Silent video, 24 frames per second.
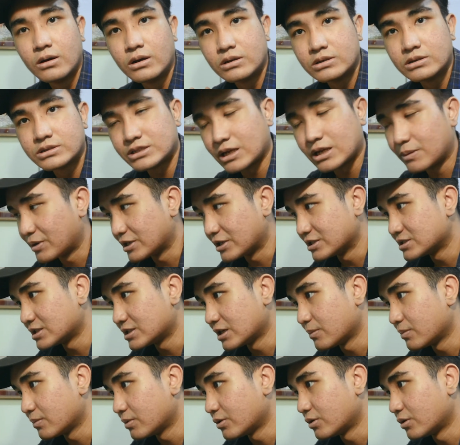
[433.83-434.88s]
step by
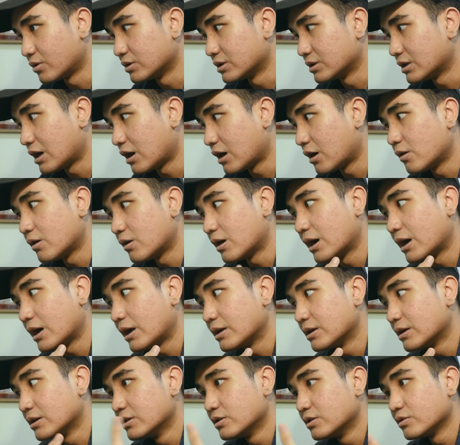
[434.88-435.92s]
step on how I
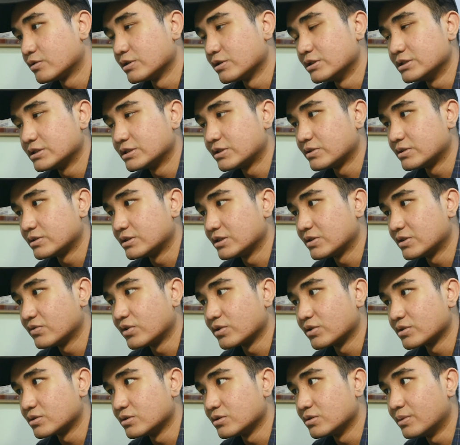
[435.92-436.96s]
created this
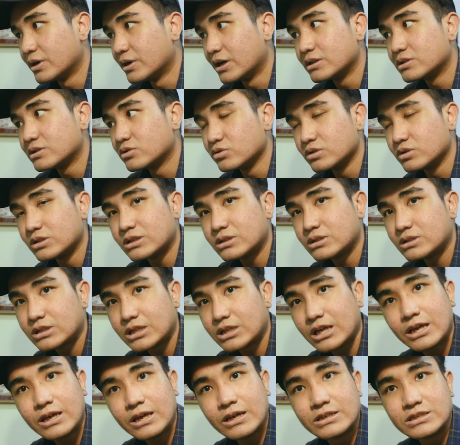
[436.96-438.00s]
photo, but
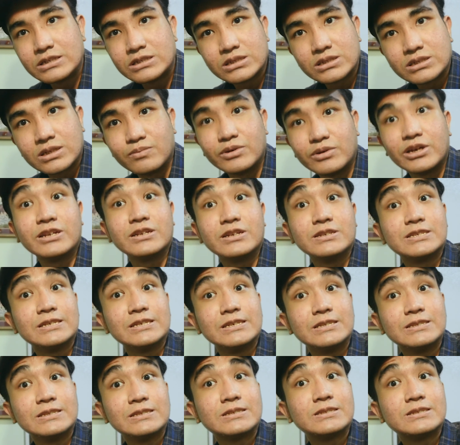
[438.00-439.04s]
today is just the behind the
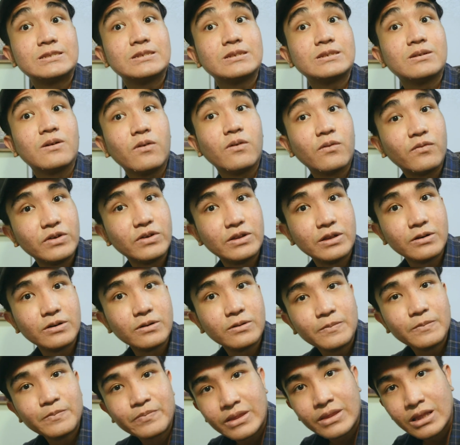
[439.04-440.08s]
scenes video.
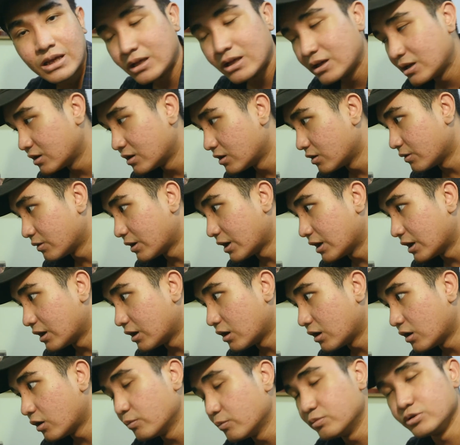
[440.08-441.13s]
Alright,
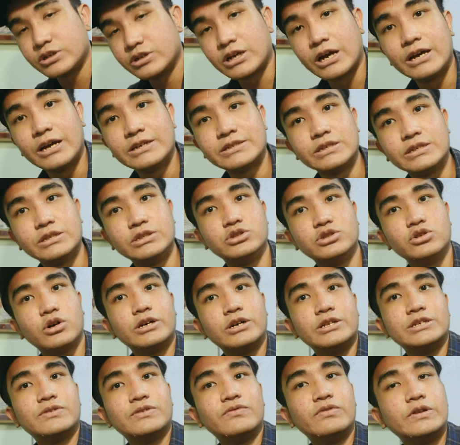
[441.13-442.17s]
hope you guys enjoy
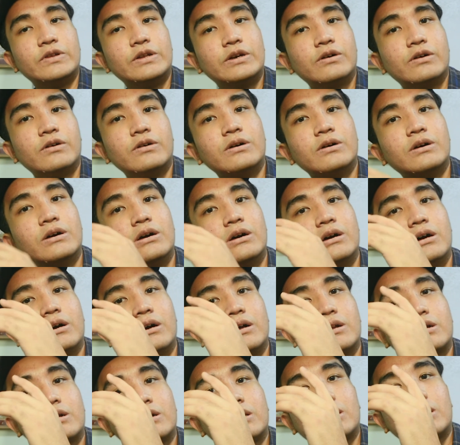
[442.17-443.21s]
this video.
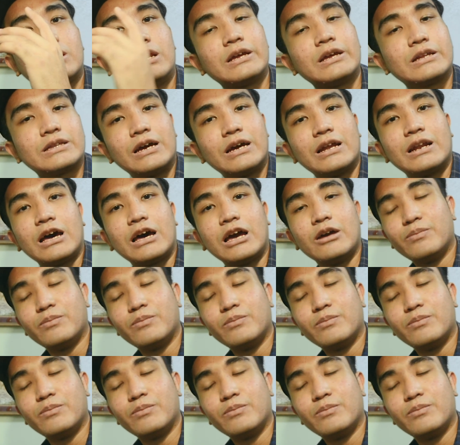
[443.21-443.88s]
Click that like